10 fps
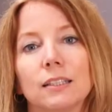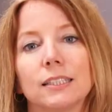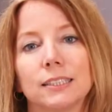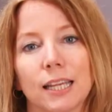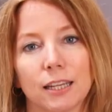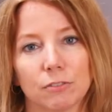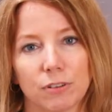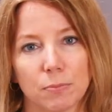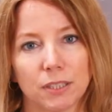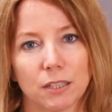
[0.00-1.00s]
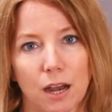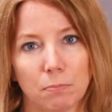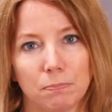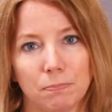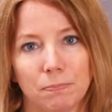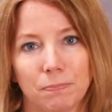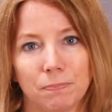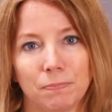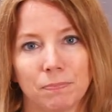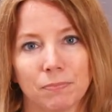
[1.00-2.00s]
Let's take it from the top.
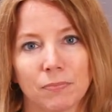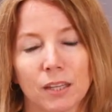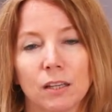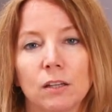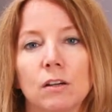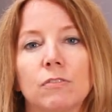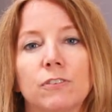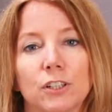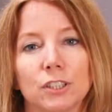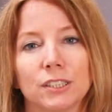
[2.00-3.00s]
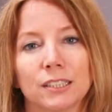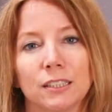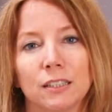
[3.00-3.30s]
First,